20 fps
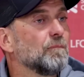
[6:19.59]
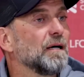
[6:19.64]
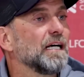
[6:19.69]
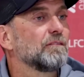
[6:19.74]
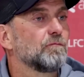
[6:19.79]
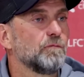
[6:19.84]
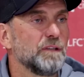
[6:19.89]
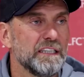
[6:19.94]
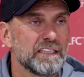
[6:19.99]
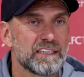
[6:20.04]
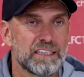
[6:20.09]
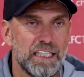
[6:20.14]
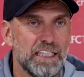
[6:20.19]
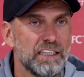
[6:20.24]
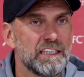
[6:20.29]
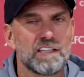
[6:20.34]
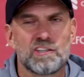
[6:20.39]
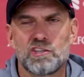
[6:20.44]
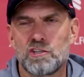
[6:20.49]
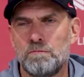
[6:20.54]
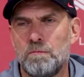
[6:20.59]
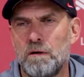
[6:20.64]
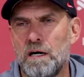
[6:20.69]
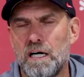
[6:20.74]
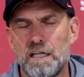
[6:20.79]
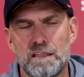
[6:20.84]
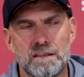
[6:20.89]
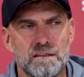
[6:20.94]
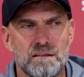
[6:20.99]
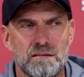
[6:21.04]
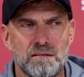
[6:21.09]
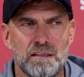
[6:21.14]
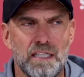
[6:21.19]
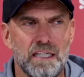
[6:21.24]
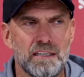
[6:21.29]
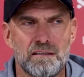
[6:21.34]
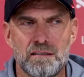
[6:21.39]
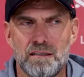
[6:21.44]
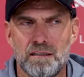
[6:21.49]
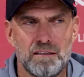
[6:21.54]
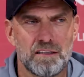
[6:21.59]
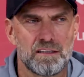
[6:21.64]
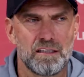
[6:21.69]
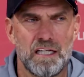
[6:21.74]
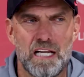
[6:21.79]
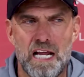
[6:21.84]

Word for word: but we say that's smart, that's it's